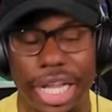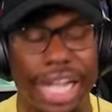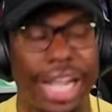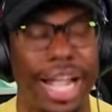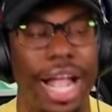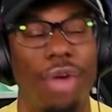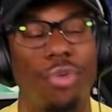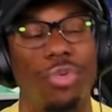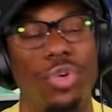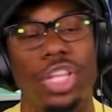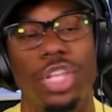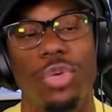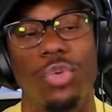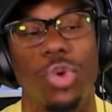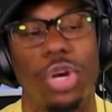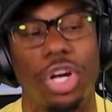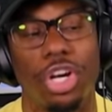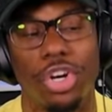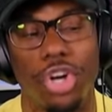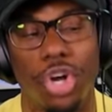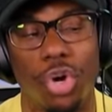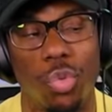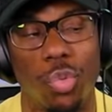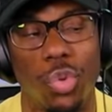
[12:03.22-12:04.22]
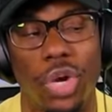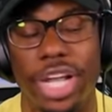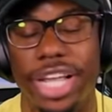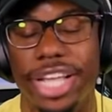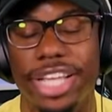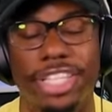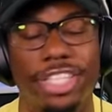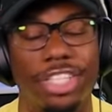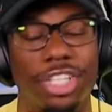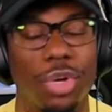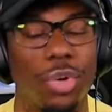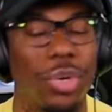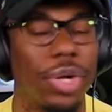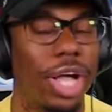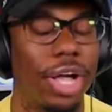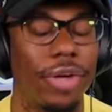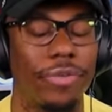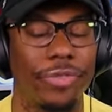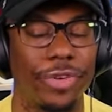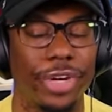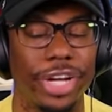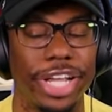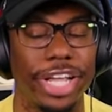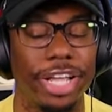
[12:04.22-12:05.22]
Like, I really want to know what is so
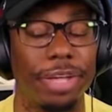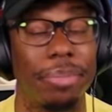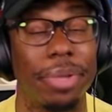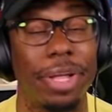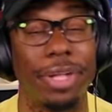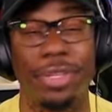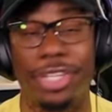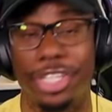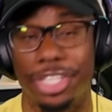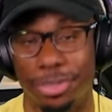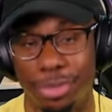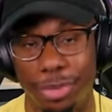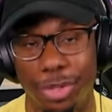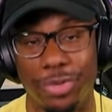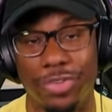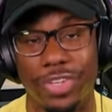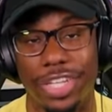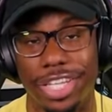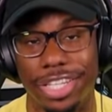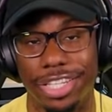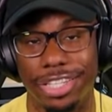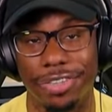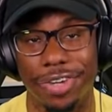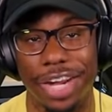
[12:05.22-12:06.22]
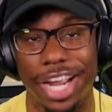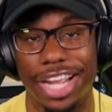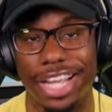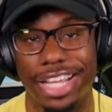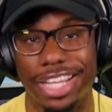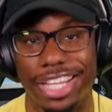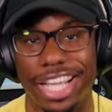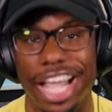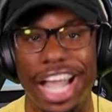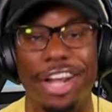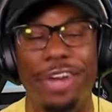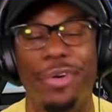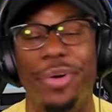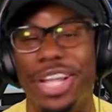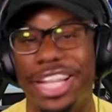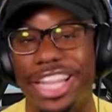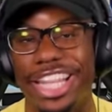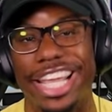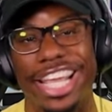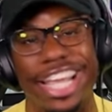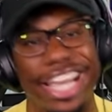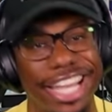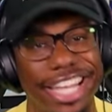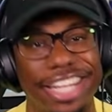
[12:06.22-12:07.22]
comforting about this movie, right? I know at
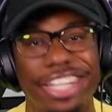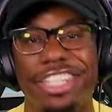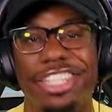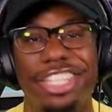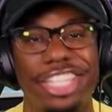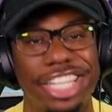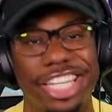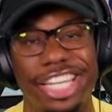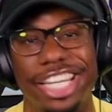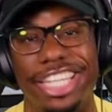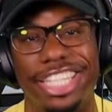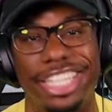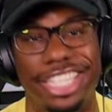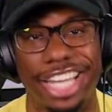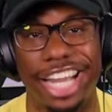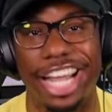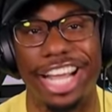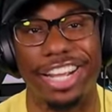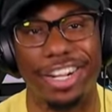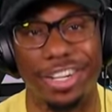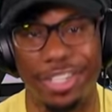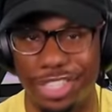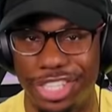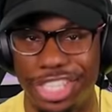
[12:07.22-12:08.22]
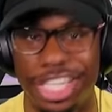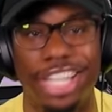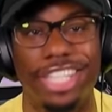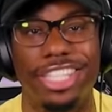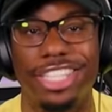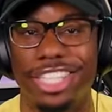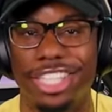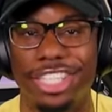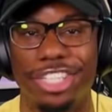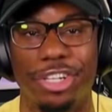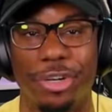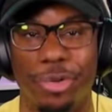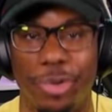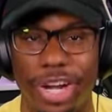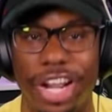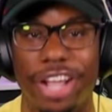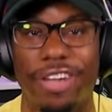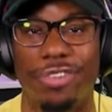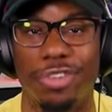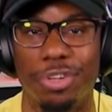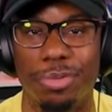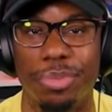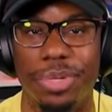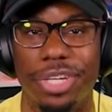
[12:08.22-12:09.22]
the end she gets like her justice or
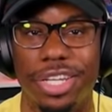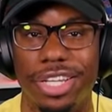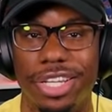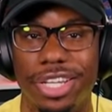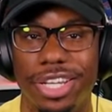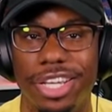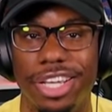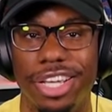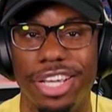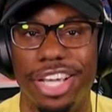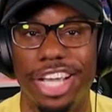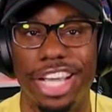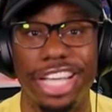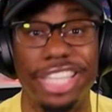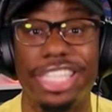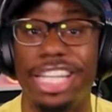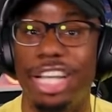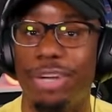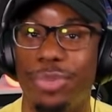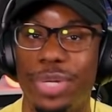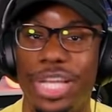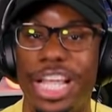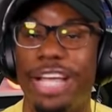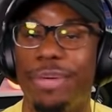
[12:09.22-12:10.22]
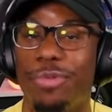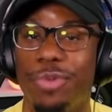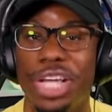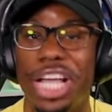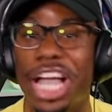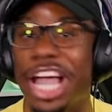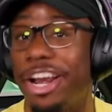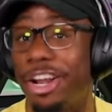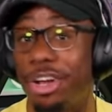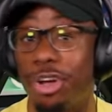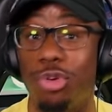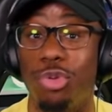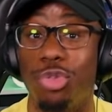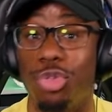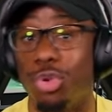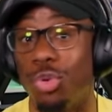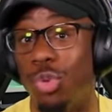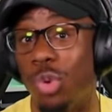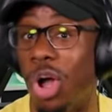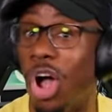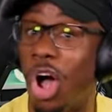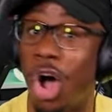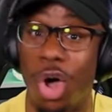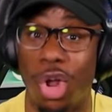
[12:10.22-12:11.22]
whatever, but it's like, we, we got to go
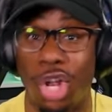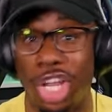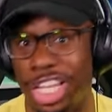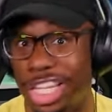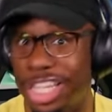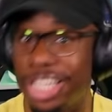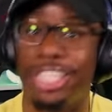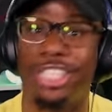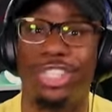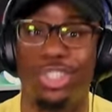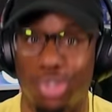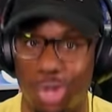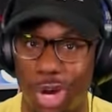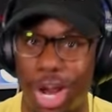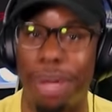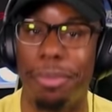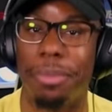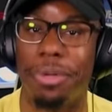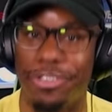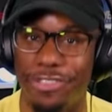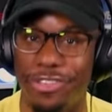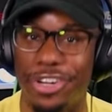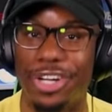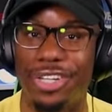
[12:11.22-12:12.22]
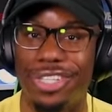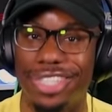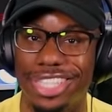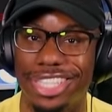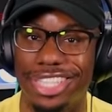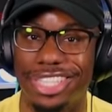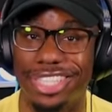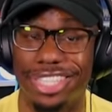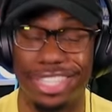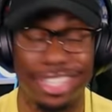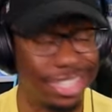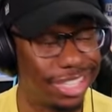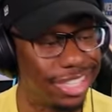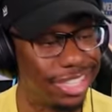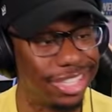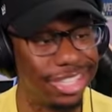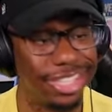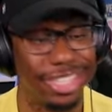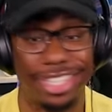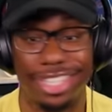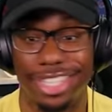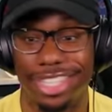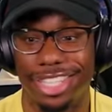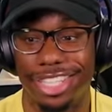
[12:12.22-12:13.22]
through all of this trauma first.
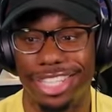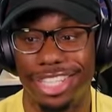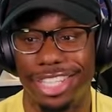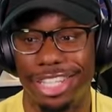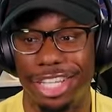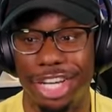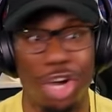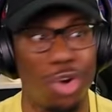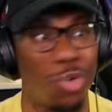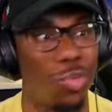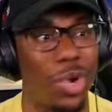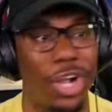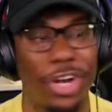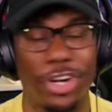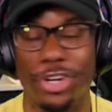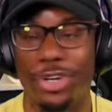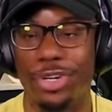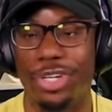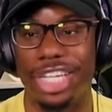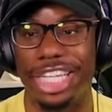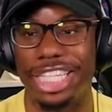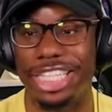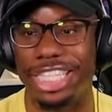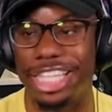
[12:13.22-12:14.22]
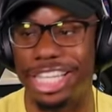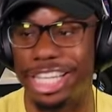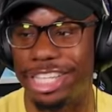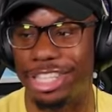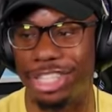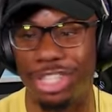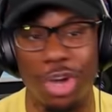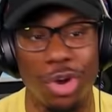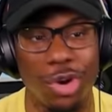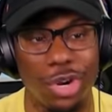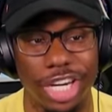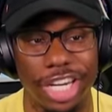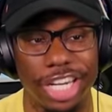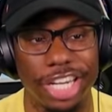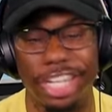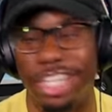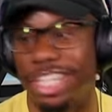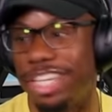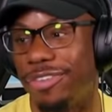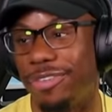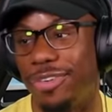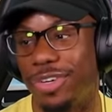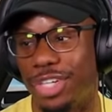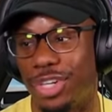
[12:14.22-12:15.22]
No wonder Disney is going in
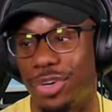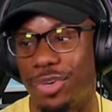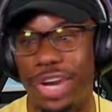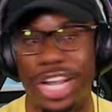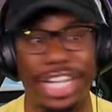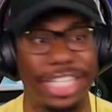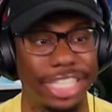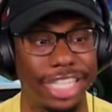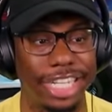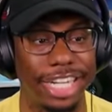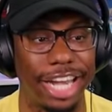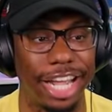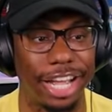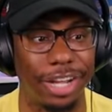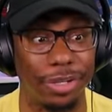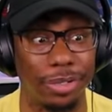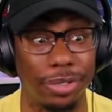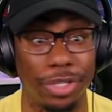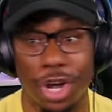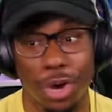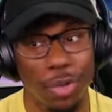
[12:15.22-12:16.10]
a different direction now.